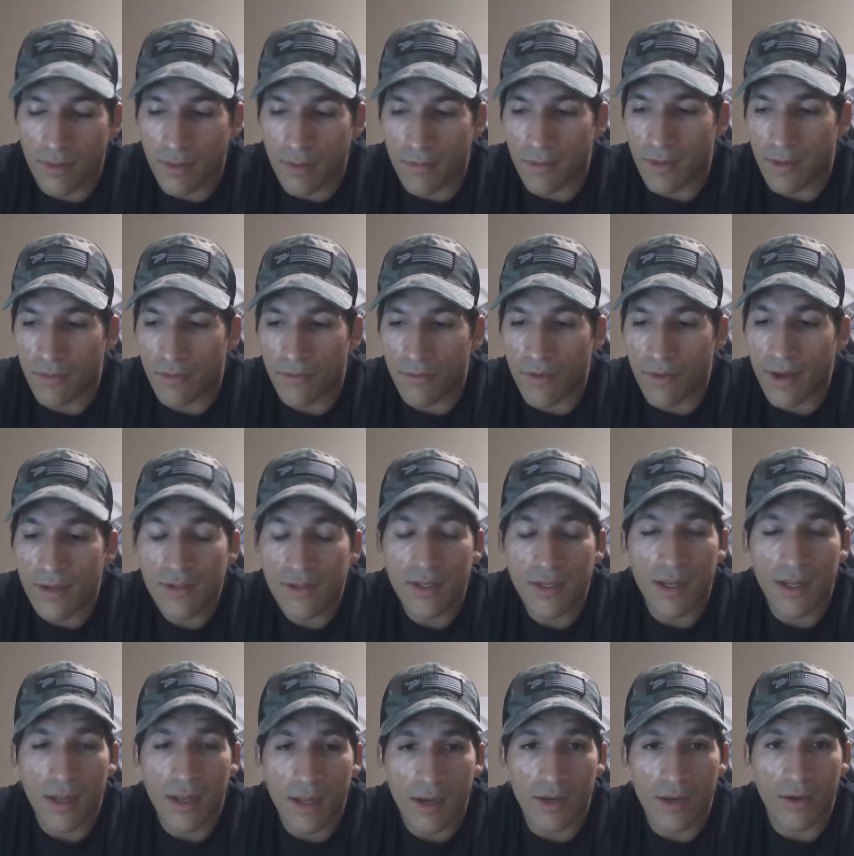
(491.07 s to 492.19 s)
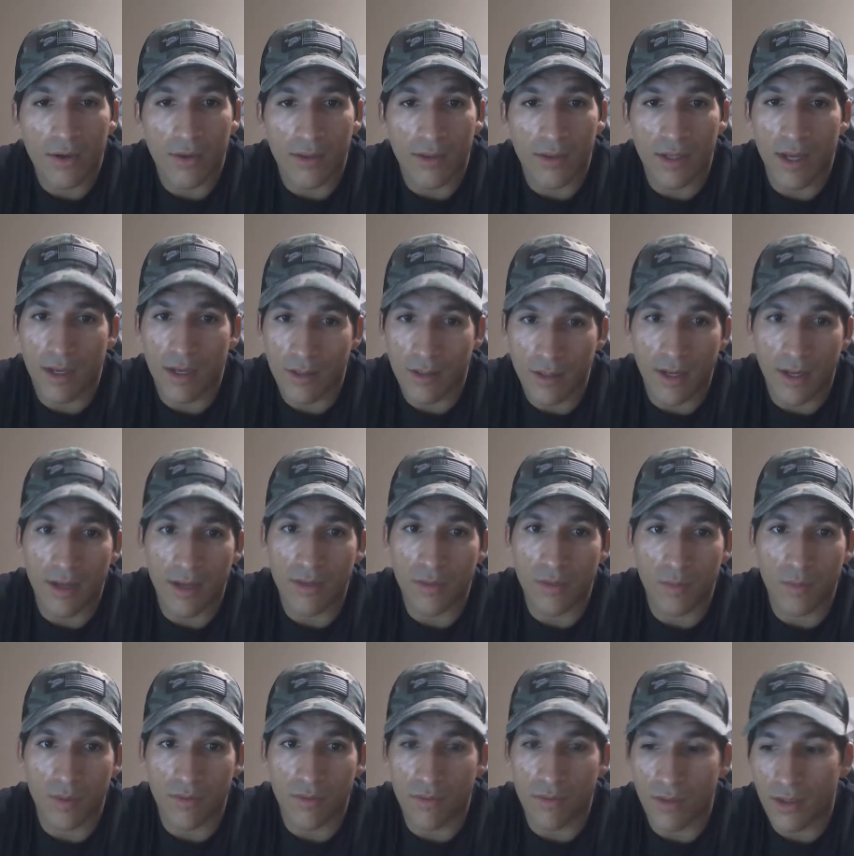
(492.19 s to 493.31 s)
mean, if I see a light on the dash, it has to
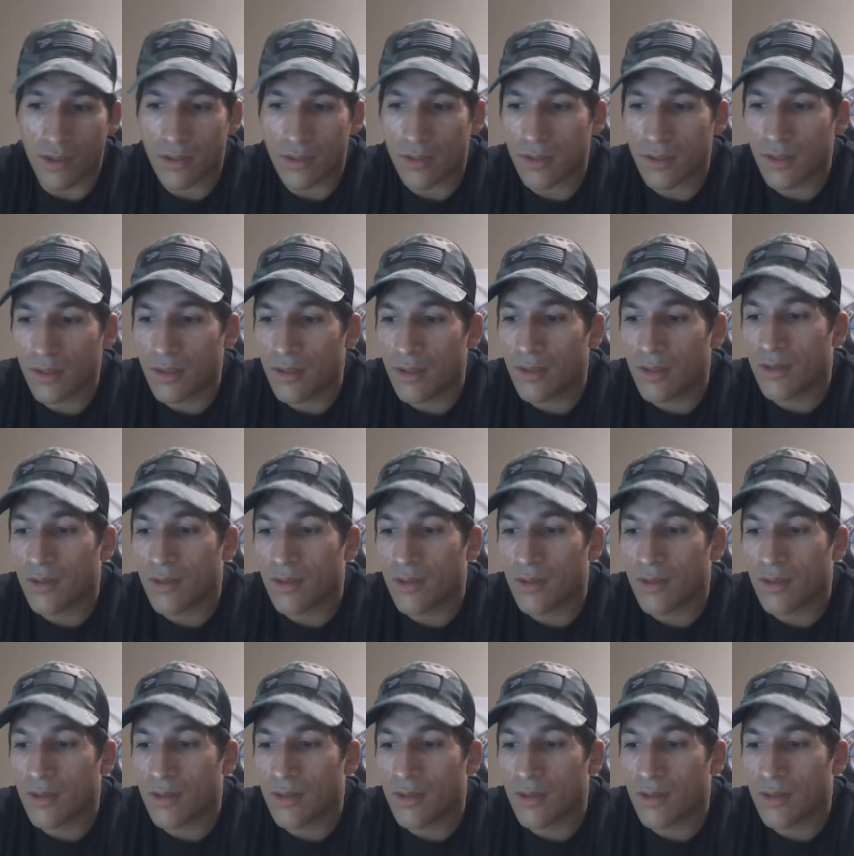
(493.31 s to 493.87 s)
be fixed.